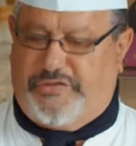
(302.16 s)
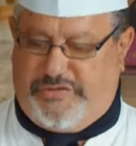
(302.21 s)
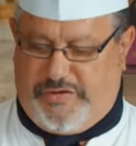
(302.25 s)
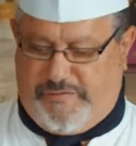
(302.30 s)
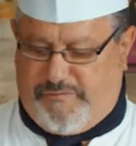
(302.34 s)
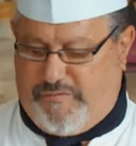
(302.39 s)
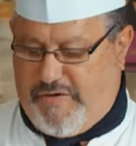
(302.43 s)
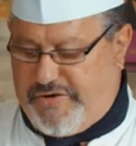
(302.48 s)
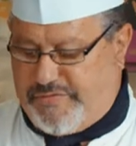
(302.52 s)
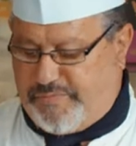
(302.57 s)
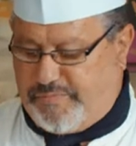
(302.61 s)
is
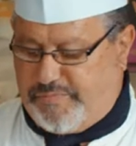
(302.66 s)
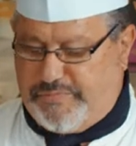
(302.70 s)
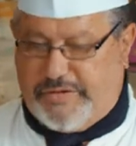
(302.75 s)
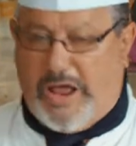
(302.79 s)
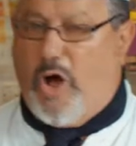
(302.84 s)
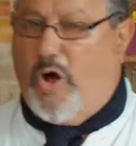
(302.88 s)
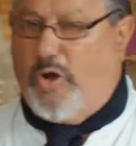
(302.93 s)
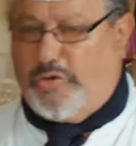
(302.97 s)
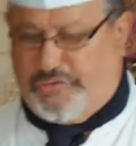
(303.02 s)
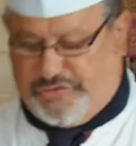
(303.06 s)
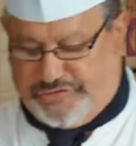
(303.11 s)
your fresh
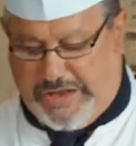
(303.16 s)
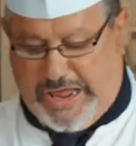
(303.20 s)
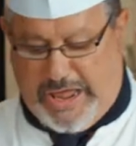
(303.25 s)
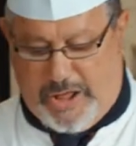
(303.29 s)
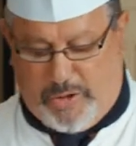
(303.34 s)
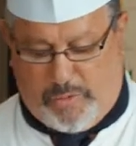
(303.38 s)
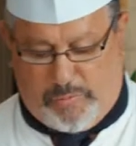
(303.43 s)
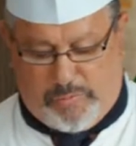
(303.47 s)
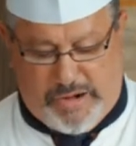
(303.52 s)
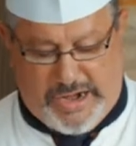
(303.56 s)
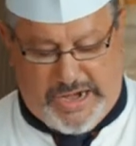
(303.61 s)
old
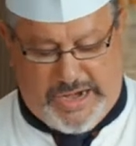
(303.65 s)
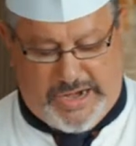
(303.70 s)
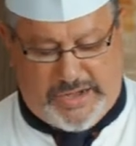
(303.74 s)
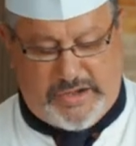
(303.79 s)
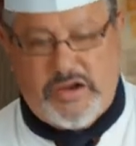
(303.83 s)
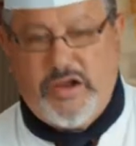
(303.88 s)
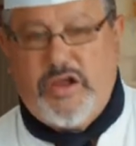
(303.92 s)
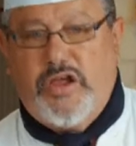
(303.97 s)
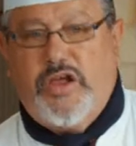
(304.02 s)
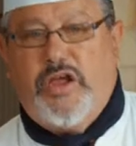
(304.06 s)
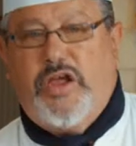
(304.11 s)
stale
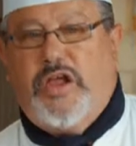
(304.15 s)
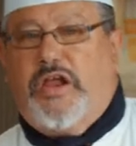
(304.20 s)
bread,